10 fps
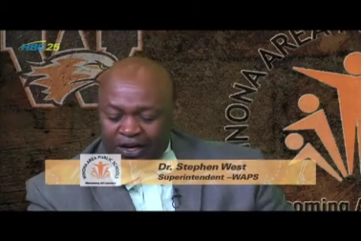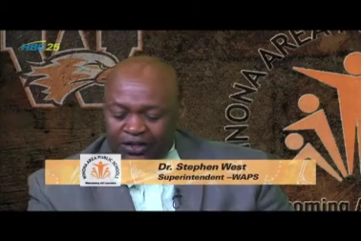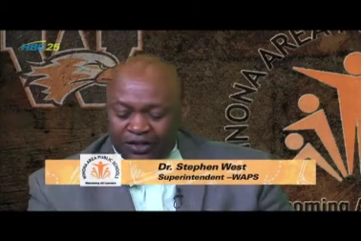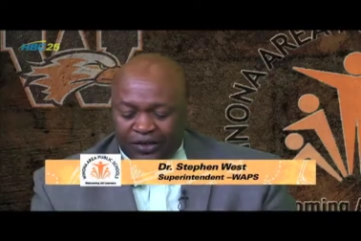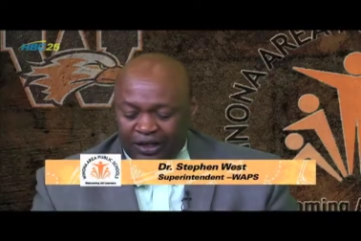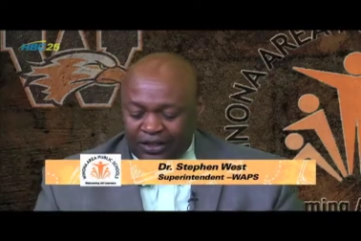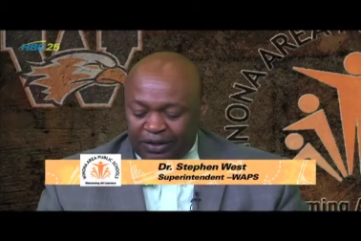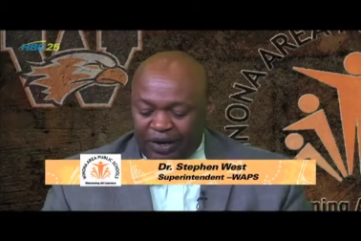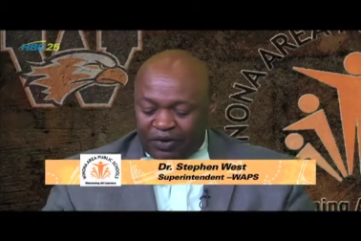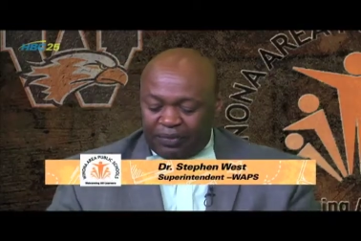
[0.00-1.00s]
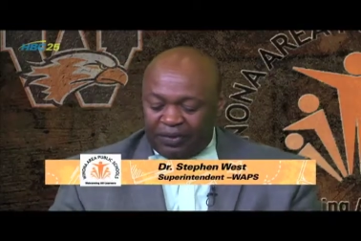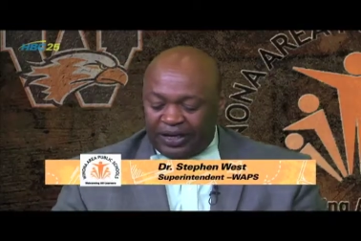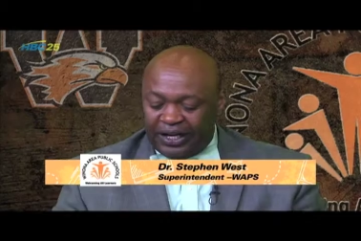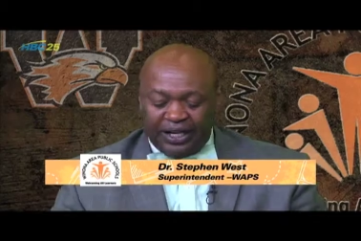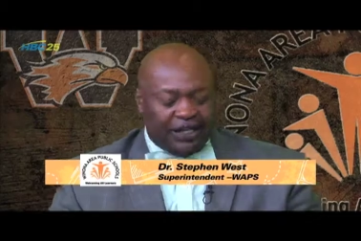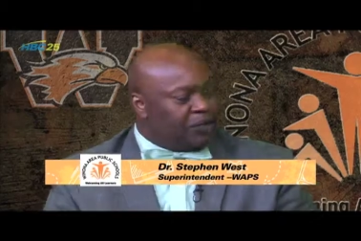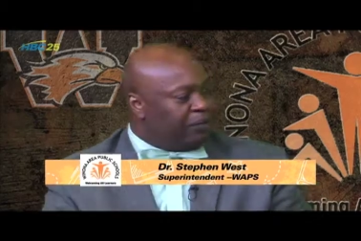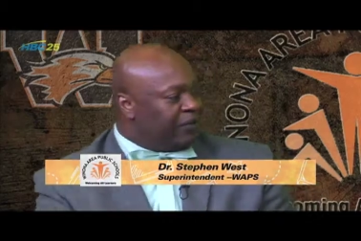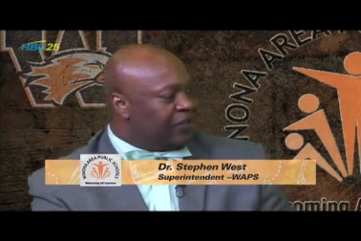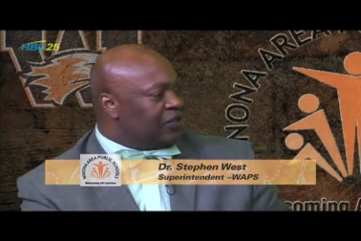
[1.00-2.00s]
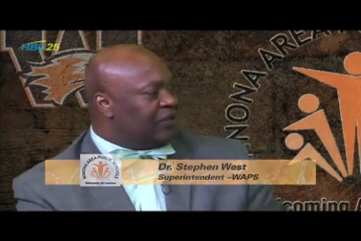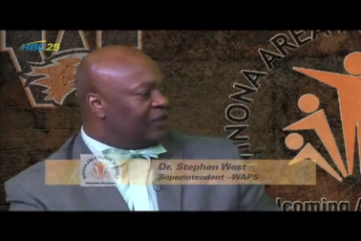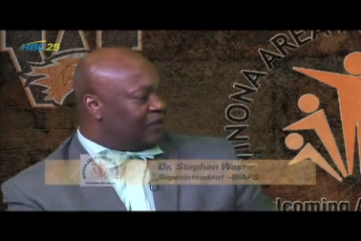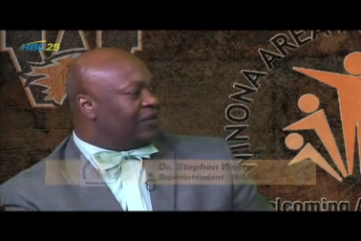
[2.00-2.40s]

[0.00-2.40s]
So tell us about Community Kids Preschool.